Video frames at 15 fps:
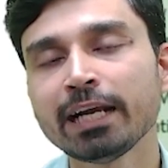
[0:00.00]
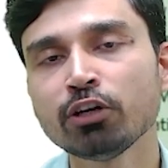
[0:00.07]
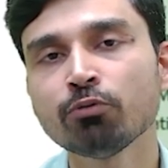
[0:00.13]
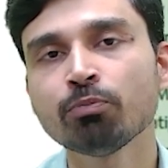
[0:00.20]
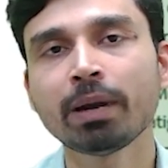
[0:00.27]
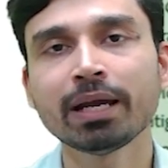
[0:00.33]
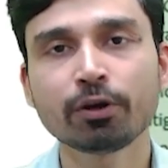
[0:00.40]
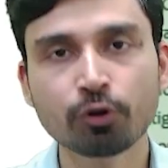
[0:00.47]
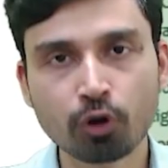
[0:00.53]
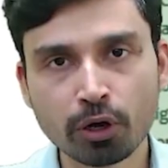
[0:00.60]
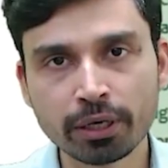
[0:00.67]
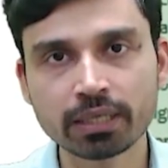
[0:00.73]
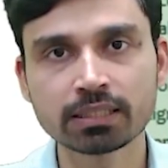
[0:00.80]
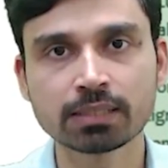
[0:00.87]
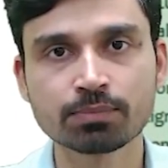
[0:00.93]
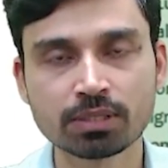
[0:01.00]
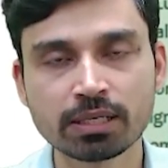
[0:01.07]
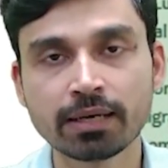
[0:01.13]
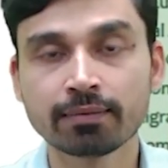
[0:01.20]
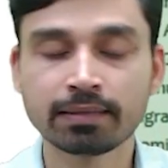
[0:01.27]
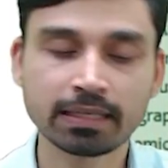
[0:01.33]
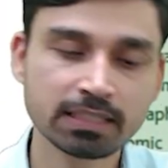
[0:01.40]
kind of microorganisms
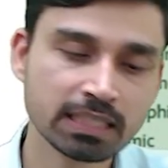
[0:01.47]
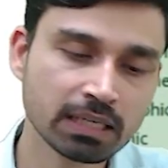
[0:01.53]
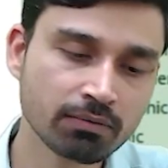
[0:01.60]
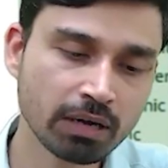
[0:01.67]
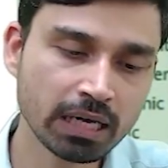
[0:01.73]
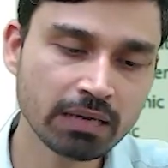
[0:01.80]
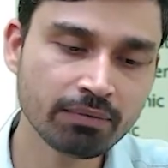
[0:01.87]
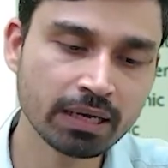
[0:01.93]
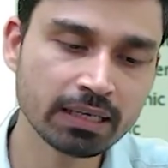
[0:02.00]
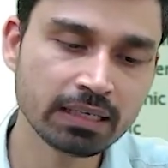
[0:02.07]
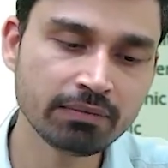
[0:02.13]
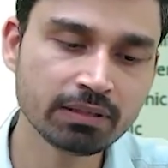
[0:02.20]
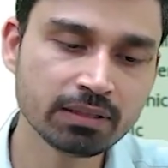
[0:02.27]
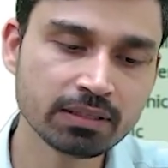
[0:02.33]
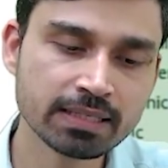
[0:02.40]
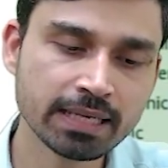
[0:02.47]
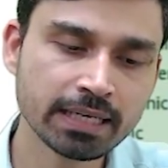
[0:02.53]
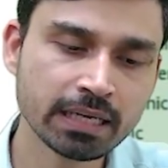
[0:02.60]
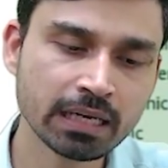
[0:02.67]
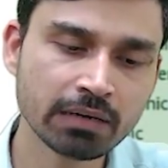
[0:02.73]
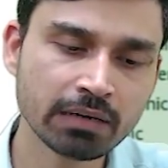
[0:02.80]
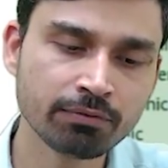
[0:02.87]
that survive and live in this
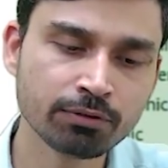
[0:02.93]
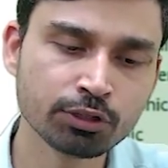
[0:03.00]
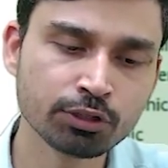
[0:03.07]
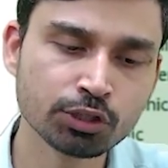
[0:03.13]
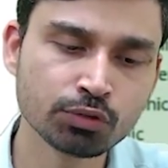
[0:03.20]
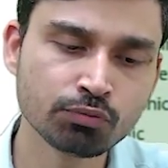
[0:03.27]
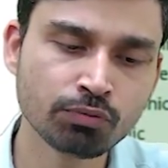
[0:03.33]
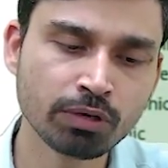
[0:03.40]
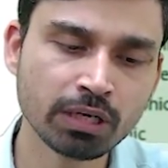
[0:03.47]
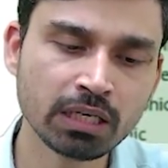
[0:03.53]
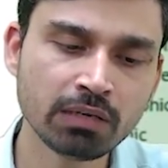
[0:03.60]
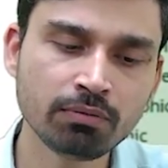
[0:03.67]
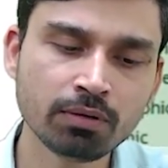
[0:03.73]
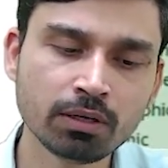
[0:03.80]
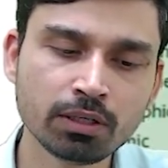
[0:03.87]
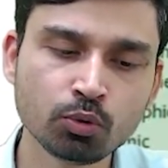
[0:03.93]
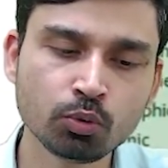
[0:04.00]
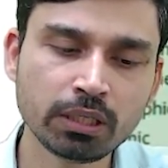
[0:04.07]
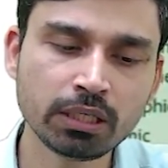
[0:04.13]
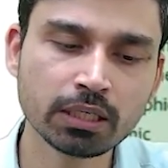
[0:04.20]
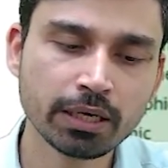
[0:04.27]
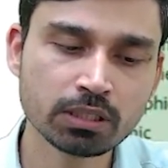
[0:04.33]
area, which is very, very unique
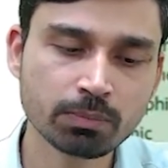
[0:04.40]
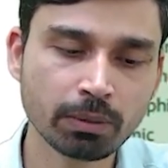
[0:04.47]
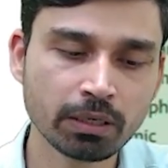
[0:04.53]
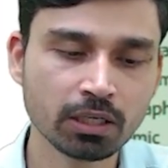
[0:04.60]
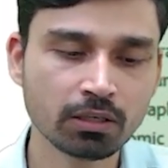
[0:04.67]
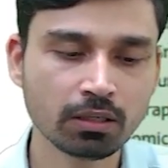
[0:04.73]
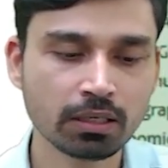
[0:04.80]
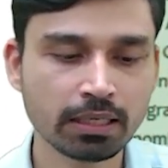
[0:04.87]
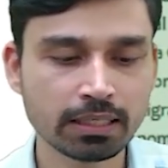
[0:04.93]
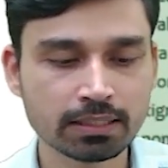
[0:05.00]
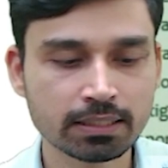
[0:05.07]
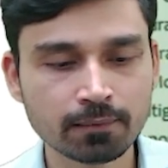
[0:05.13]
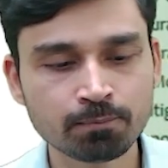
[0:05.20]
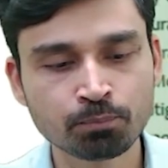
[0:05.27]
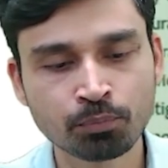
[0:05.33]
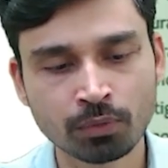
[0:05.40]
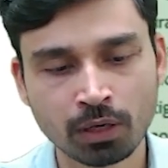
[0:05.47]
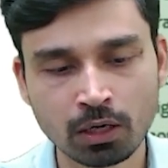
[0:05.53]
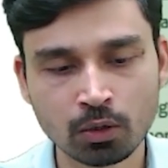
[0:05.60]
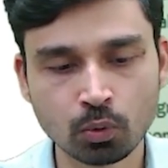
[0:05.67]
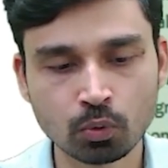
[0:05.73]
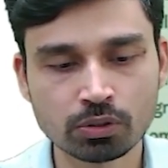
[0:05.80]
to this particular region
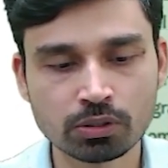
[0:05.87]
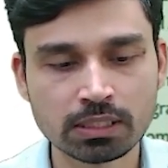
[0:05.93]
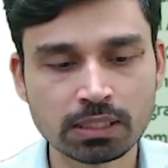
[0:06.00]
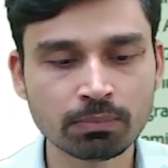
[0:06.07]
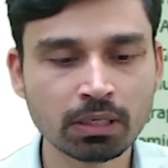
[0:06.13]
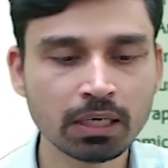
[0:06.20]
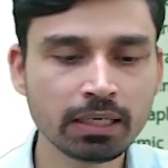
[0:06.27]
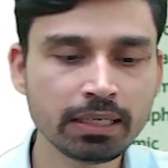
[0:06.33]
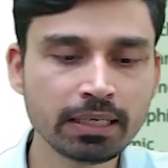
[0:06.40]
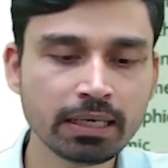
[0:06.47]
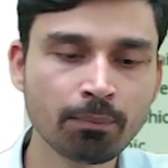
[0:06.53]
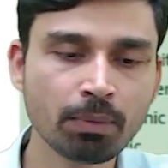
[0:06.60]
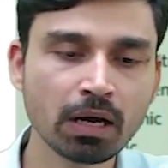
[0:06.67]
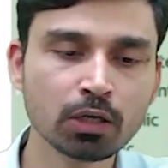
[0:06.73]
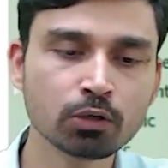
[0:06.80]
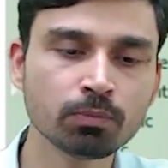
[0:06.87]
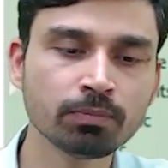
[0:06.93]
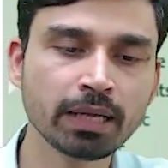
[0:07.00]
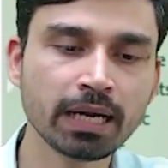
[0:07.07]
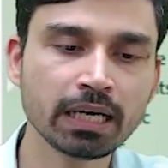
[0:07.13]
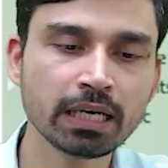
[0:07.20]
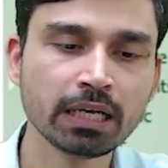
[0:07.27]
alone. Similarly, apart
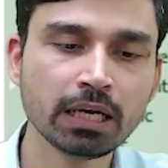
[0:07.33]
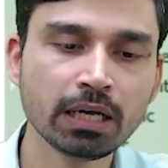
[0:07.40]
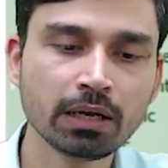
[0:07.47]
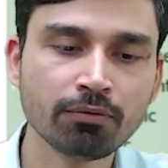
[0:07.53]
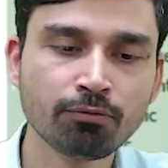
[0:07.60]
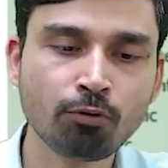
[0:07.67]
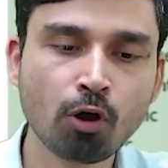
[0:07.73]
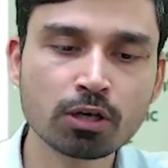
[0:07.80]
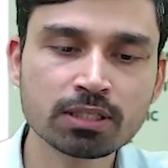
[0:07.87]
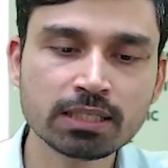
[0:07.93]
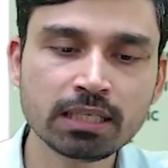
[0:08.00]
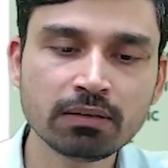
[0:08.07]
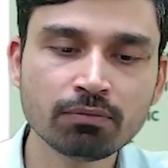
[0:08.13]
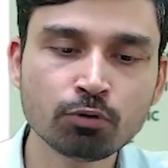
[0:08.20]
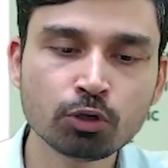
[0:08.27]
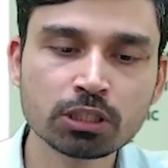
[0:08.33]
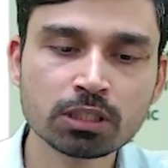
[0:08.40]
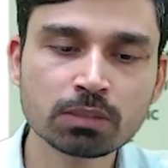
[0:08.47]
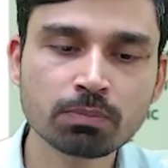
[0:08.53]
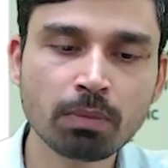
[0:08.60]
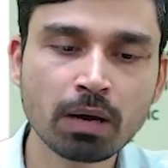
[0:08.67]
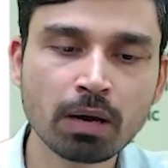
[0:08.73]
from that, fossil woods
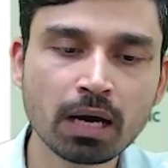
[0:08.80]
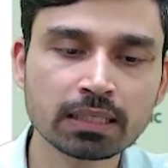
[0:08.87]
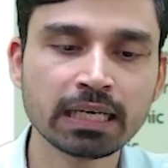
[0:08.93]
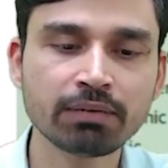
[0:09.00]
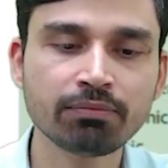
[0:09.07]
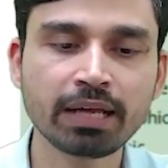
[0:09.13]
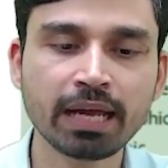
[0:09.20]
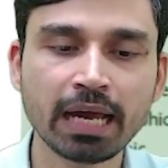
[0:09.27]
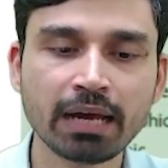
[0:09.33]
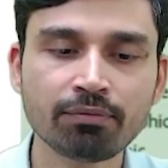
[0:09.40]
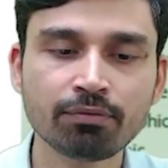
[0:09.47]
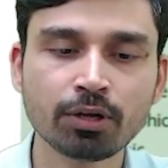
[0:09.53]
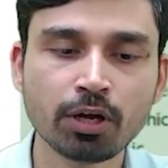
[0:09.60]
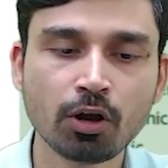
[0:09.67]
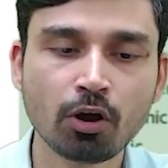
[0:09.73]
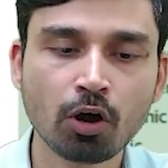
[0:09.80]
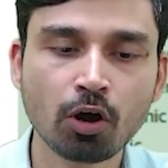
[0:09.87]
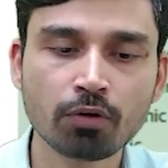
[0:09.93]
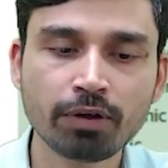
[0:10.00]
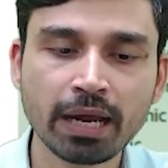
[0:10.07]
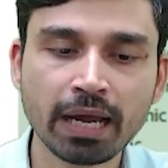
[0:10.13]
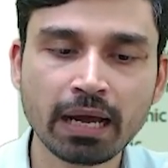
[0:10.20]
park that we have,
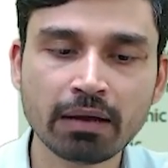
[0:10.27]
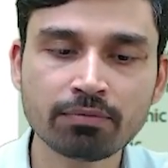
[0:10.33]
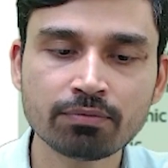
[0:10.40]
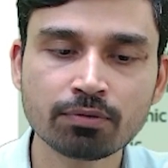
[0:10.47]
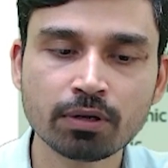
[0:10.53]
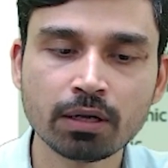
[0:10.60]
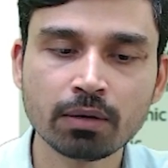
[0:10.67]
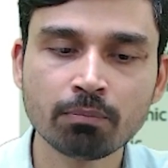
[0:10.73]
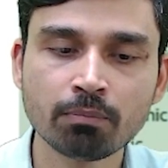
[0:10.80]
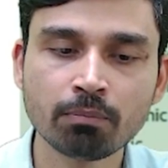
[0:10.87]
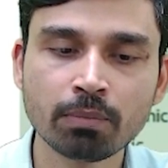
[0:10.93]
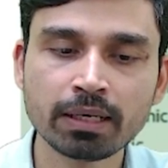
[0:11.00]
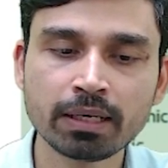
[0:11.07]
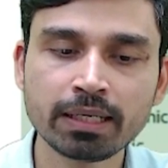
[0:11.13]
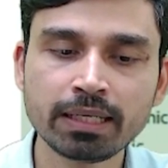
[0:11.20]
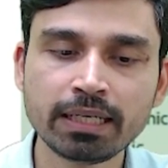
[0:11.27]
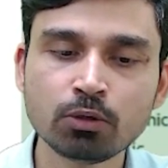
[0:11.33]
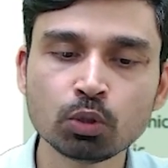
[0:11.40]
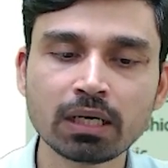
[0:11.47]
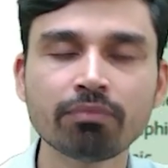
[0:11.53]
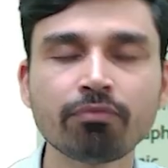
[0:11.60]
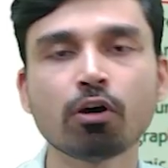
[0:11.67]
or we have marine
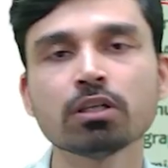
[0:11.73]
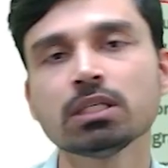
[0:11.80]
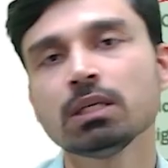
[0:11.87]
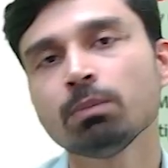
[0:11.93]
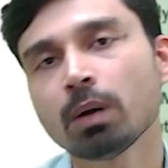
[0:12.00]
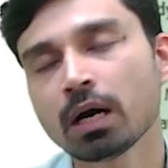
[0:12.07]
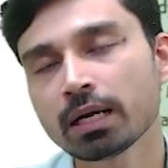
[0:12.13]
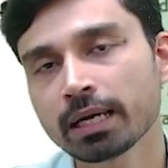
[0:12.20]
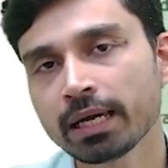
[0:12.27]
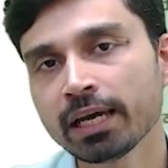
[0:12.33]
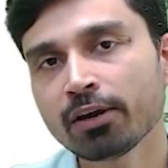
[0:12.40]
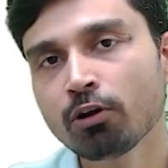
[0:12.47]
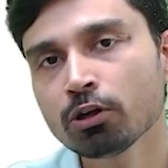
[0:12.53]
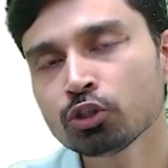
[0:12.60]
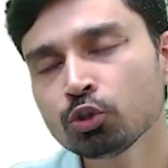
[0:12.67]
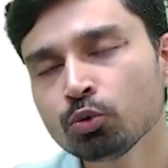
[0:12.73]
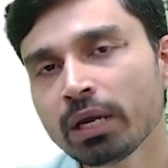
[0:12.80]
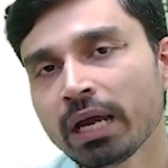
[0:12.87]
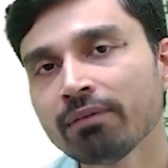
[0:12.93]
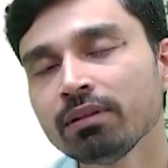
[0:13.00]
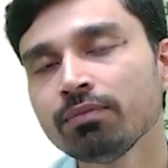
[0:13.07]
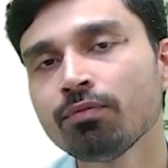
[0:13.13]
Gondwana fossil park. Here also
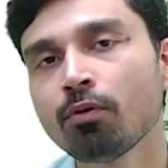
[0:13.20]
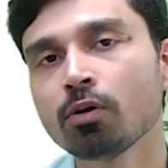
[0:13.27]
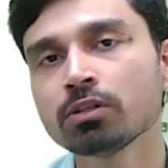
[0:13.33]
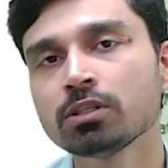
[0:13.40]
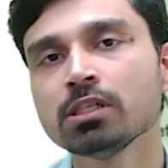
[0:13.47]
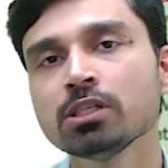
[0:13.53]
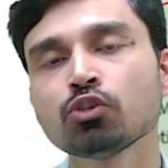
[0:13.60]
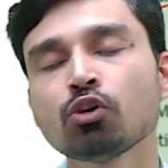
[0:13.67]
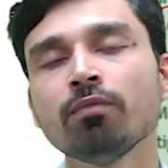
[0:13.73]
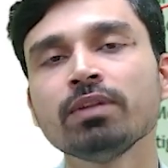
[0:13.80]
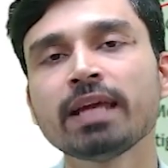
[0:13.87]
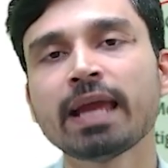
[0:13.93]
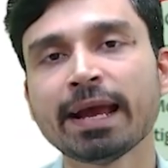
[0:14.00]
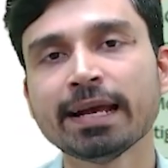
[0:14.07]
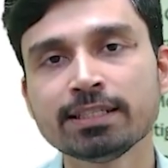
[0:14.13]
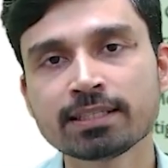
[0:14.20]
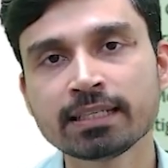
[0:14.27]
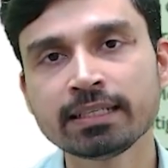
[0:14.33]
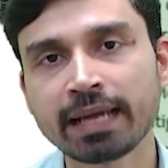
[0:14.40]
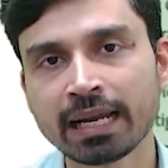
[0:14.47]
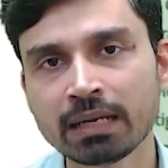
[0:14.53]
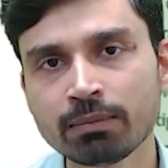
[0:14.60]
we have the fossils of the
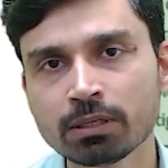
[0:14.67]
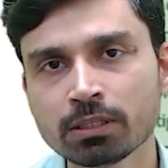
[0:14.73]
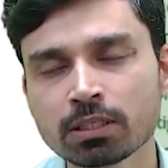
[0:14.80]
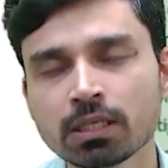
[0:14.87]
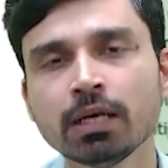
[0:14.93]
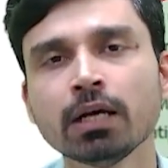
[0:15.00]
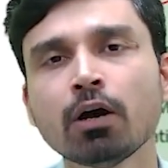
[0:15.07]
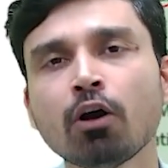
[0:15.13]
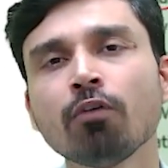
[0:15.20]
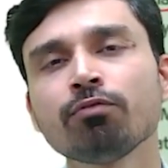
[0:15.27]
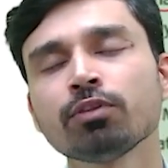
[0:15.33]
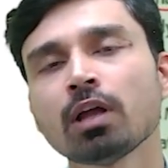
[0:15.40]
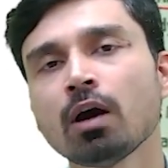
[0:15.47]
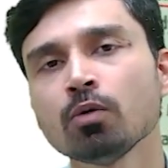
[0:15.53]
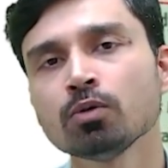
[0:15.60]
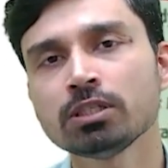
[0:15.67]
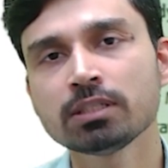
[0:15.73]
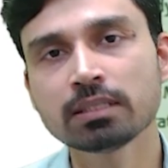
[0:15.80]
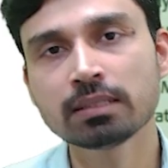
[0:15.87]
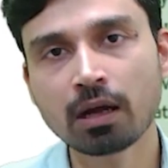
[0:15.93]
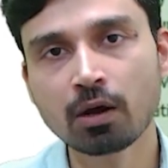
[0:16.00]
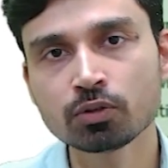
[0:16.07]
ancient animals of
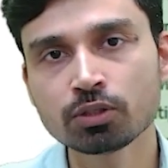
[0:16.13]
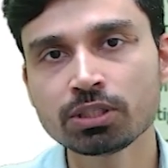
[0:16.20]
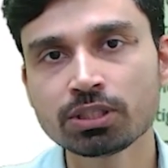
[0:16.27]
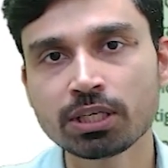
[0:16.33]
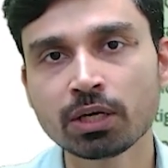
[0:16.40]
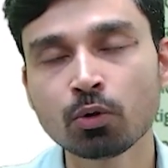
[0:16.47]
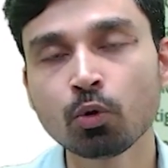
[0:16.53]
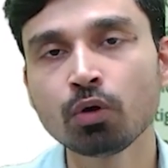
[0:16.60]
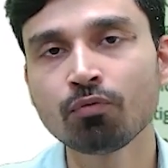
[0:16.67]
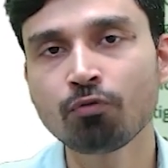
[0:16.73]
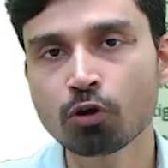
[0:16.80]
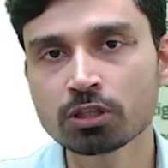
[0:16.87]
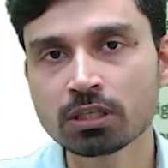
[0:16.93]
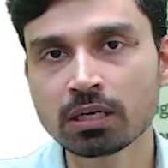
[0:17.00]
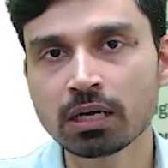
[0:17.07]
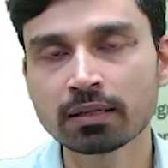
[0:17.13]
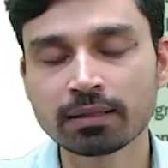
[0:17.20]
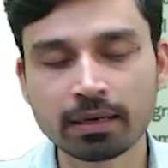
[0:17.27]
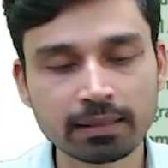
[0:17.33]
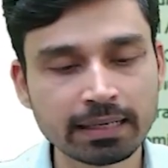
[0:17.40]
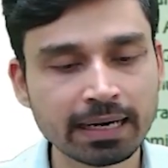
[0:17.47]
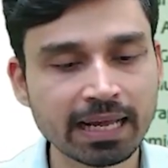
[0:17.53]
thousands and thousands year old fossil are
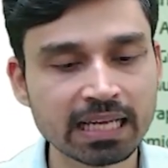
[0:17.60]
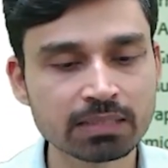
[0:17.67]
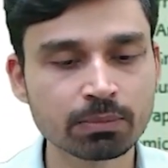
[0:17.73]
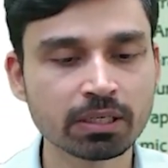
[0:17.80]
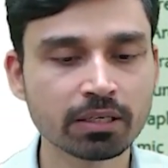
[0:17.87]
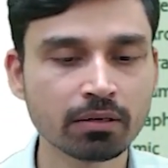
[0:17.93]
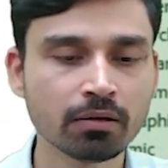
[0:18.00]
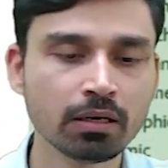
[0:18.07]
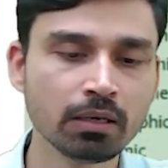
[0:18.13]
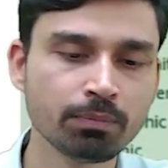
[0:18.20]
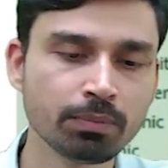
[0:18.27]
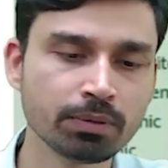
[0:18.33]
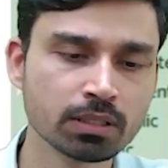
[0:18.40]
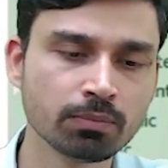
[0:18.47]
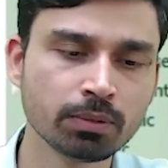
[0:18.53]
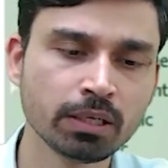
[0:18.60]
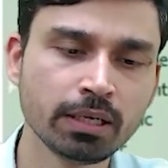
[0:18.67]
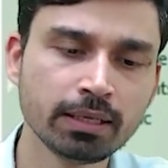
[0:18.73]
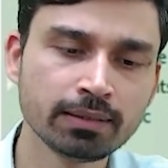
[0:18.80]
there that has been clearly preserved.